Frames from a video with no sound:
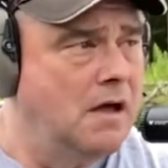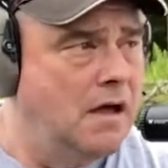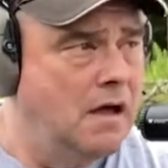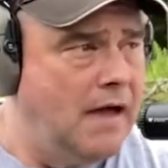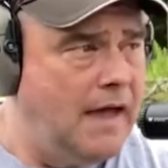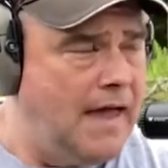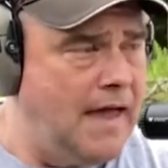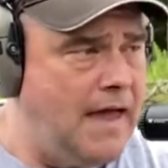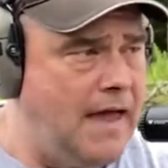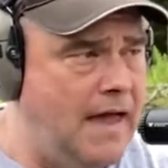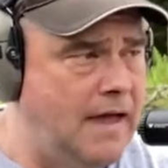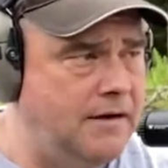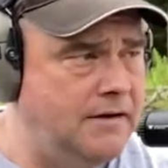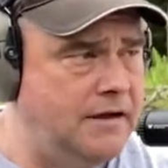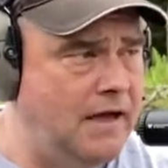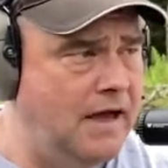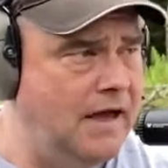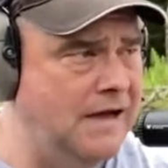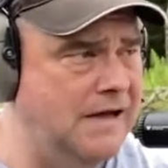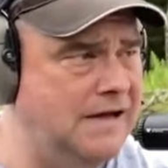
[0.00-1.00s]

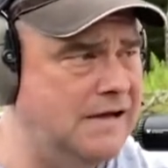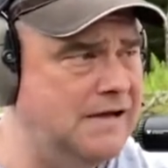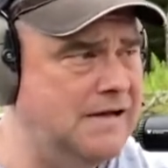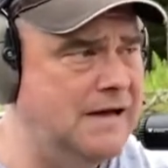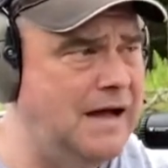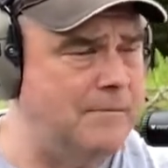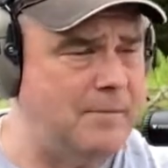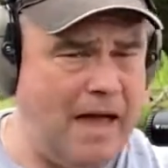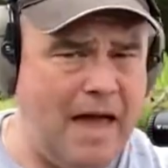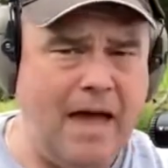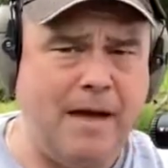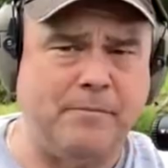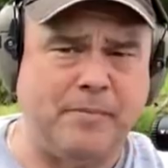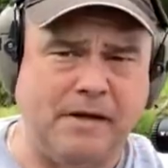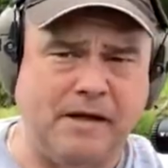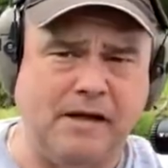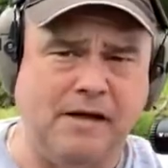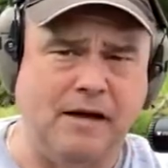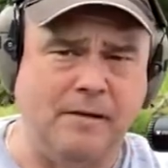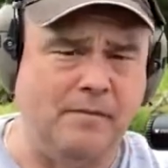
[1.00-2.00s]
And I'm
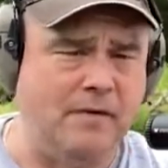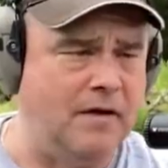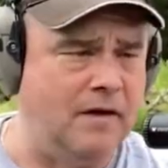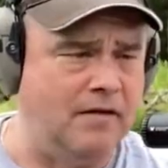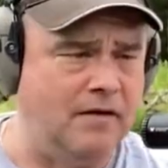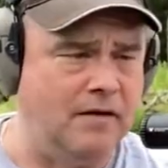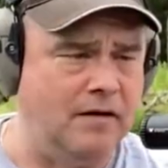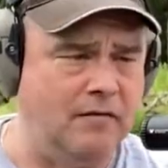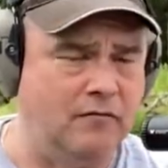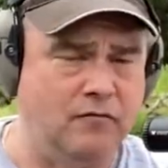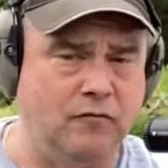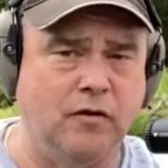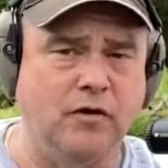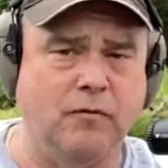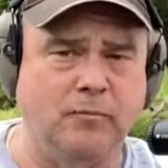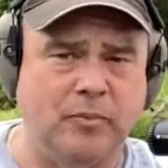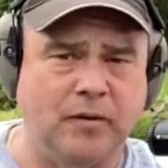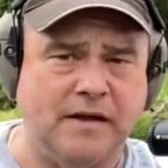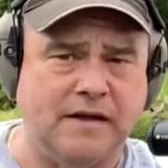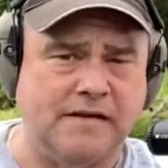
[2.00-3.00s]
happy. I'm
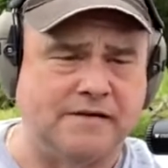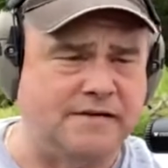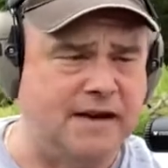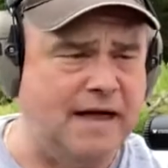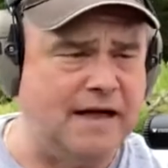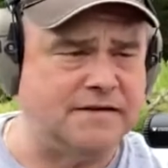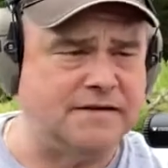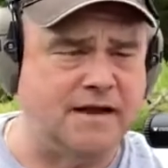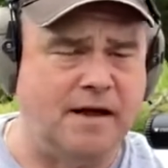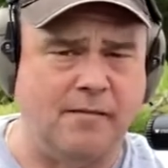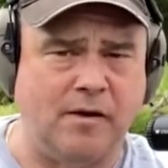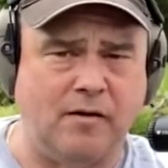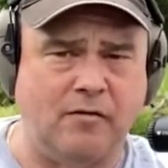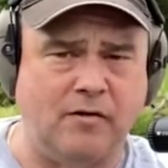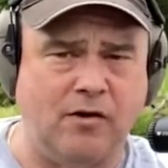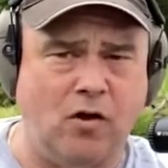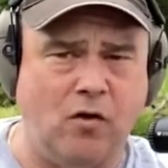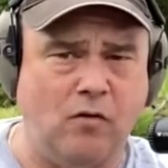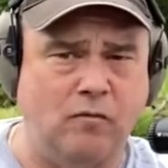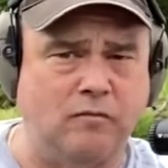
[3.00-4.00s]
real pleased. Last time I
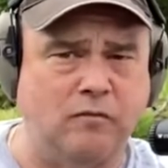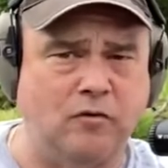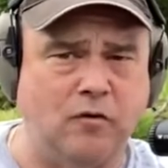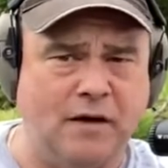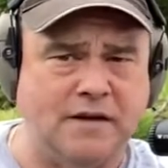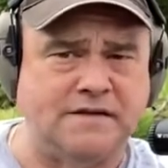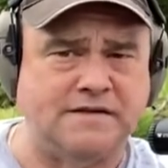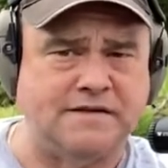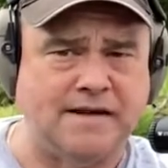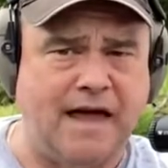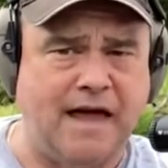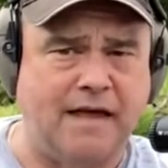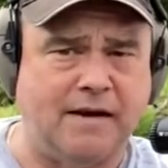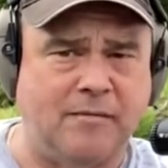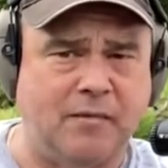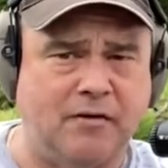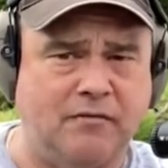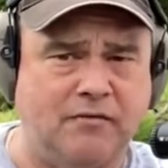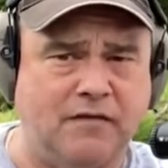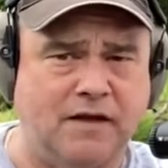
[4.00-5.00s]
went home quite sad
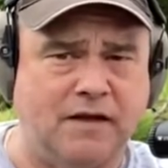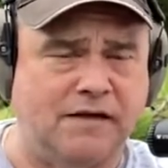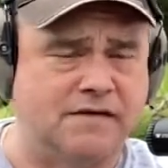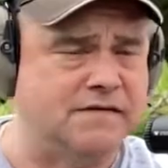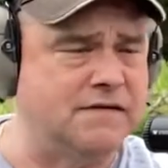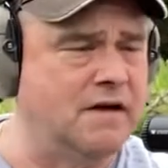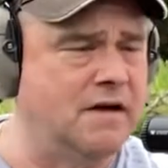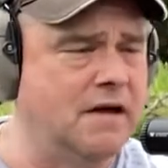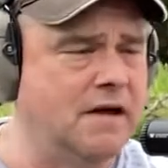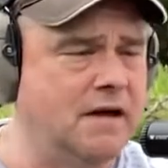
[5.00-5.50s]
about this